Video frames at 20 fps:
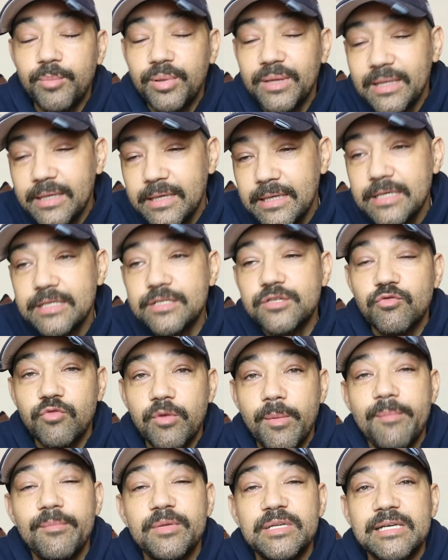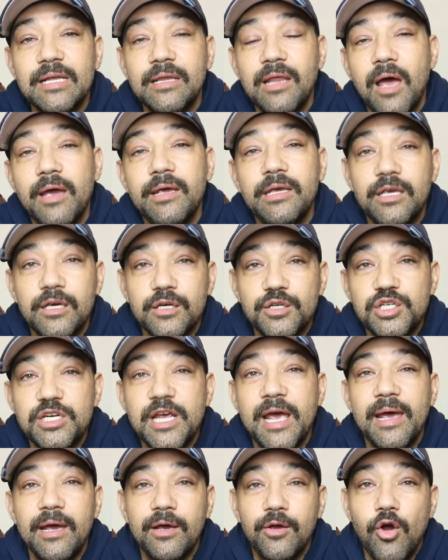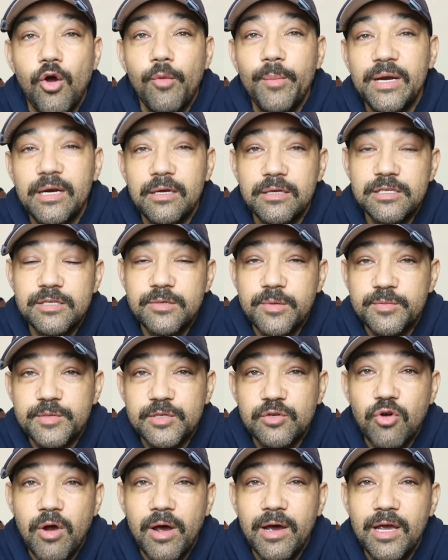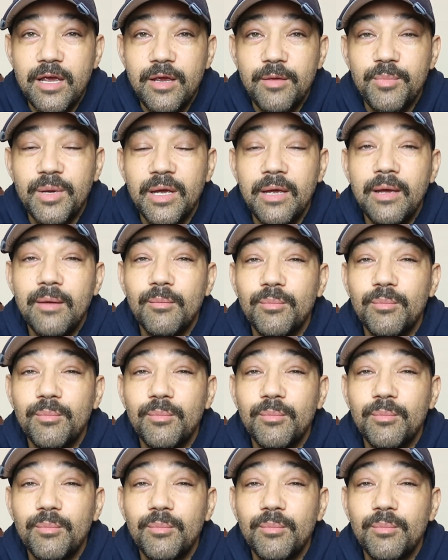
Please remember to like, share, comment, and subscribe.